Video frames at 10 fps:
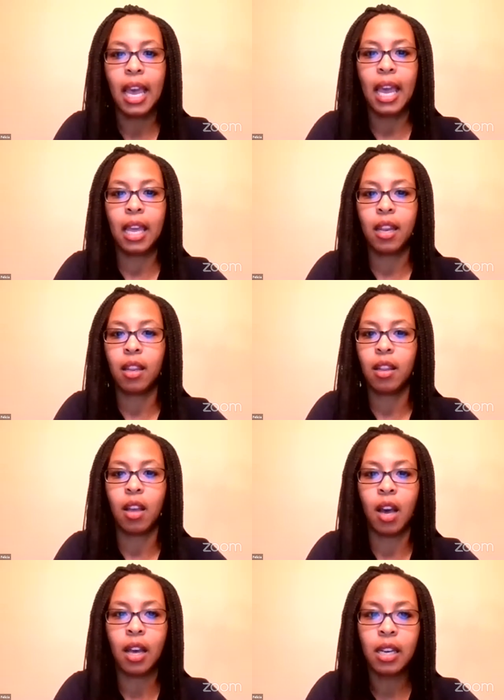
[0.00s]
And
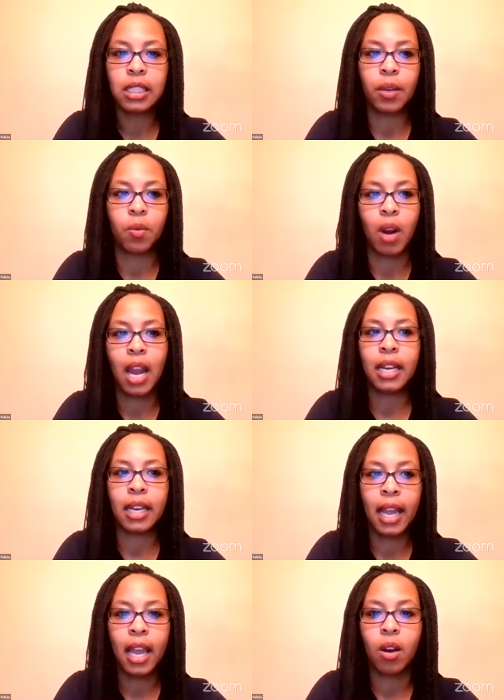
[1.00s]
honestly, right
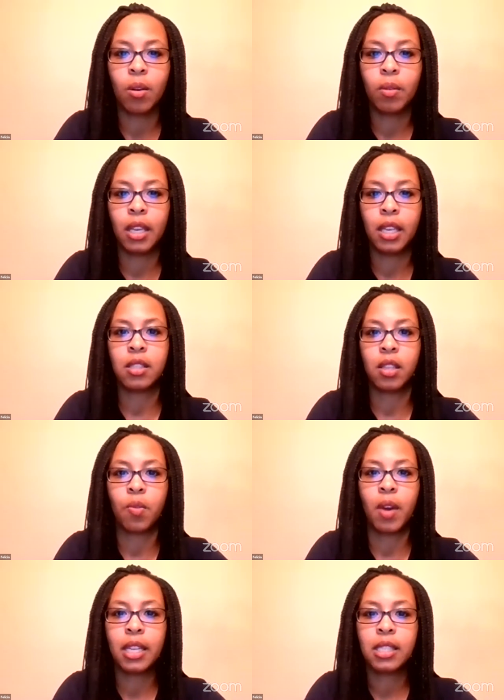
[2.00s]
now is the
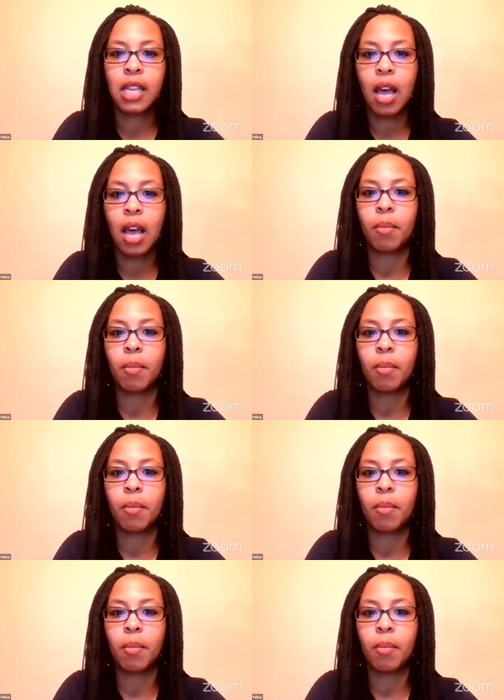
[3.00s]
greatest time,